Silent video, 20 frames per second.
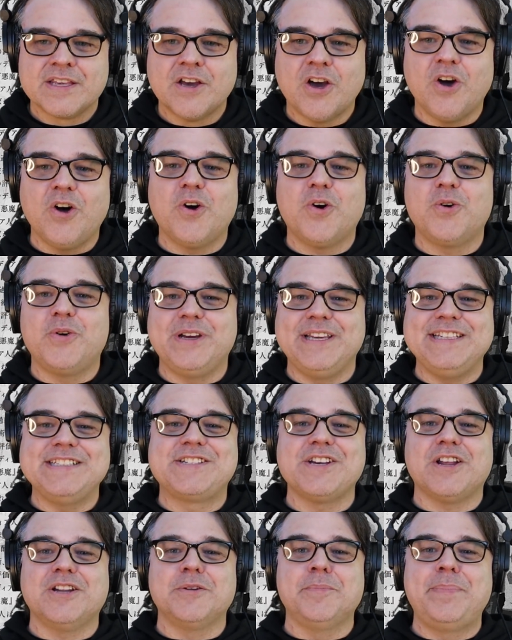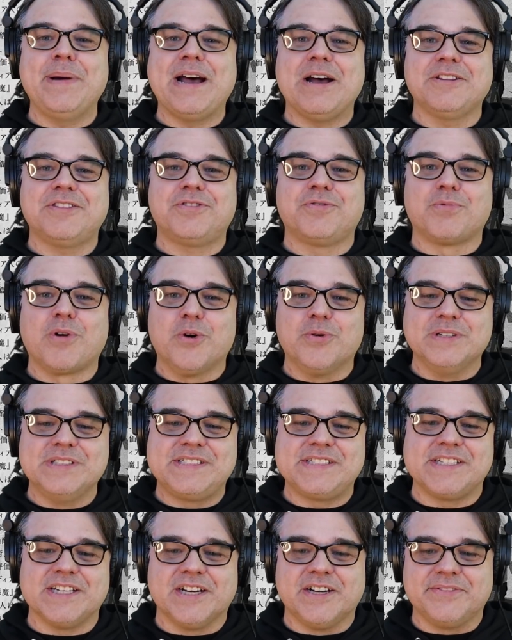Oh, he's all about throwing
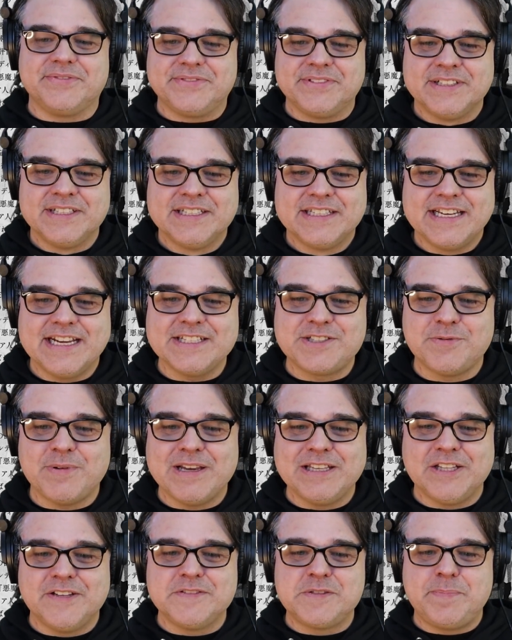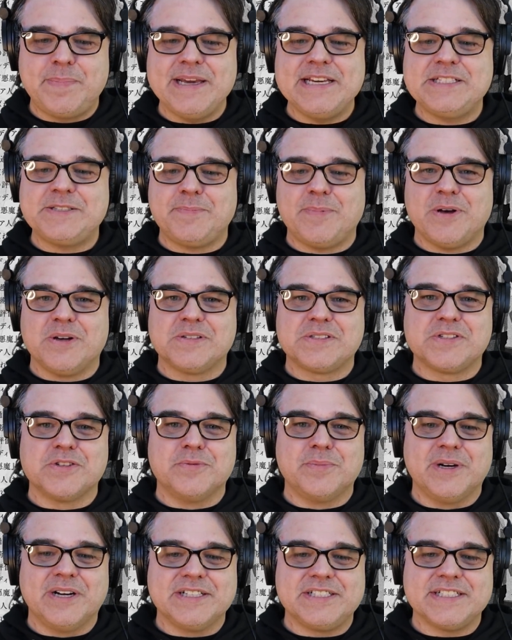stuff. That's why he loves baseball so
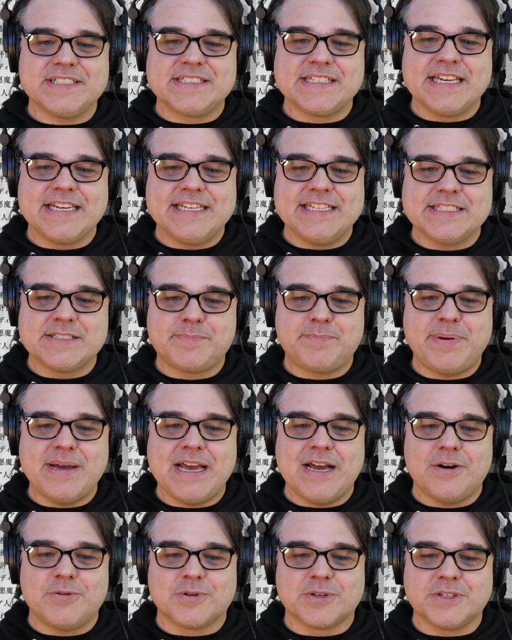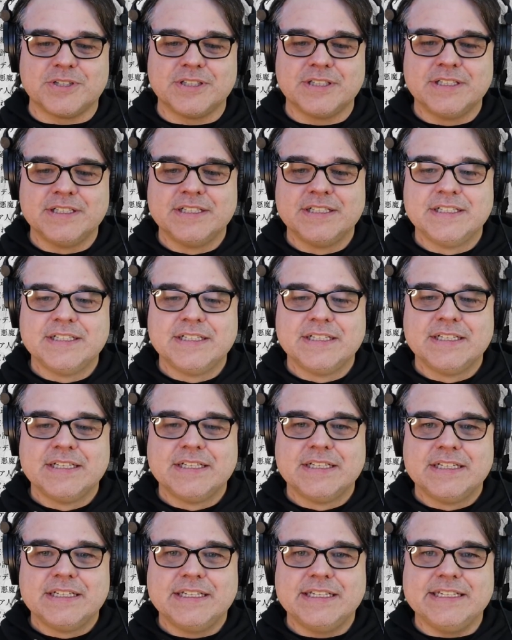much. It's like his power
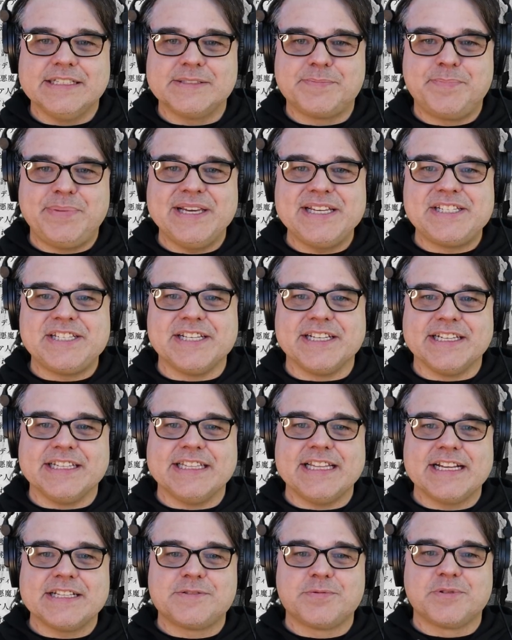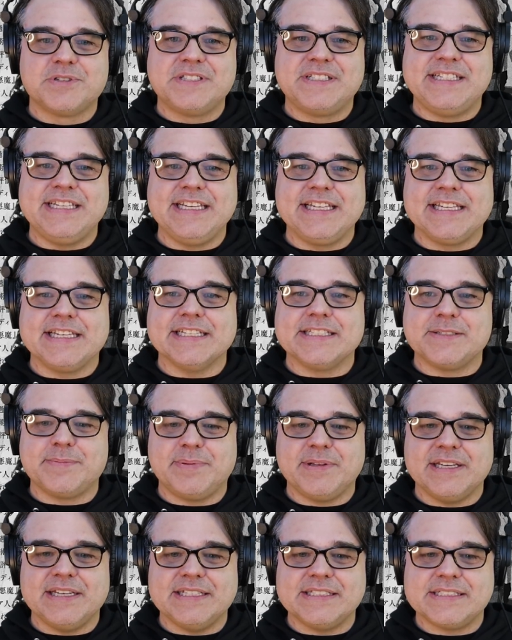is pitching, and that's where Zeke gets
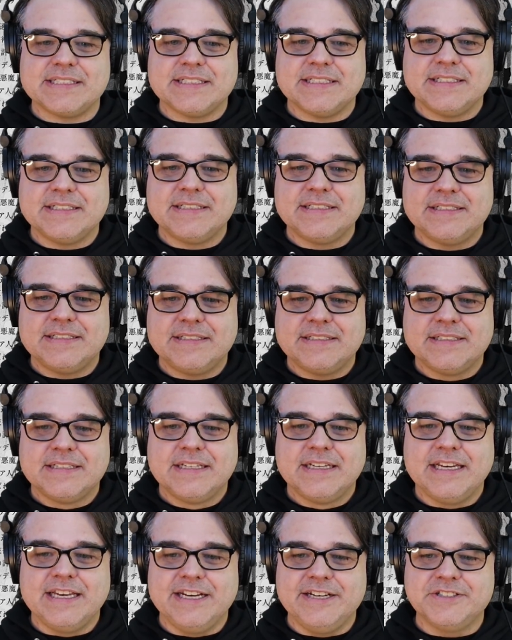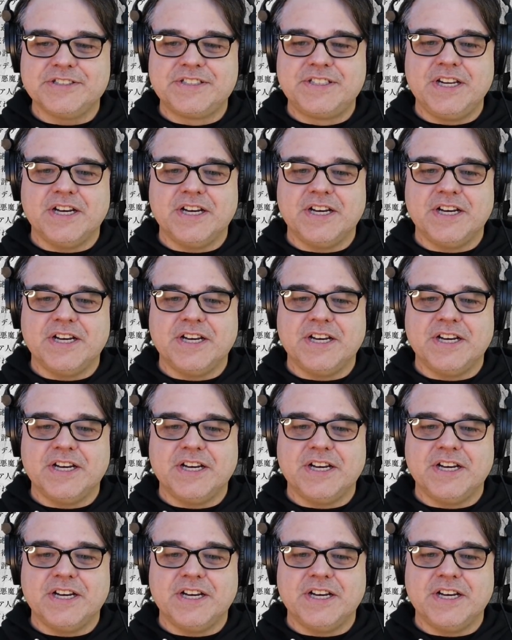placed. And here's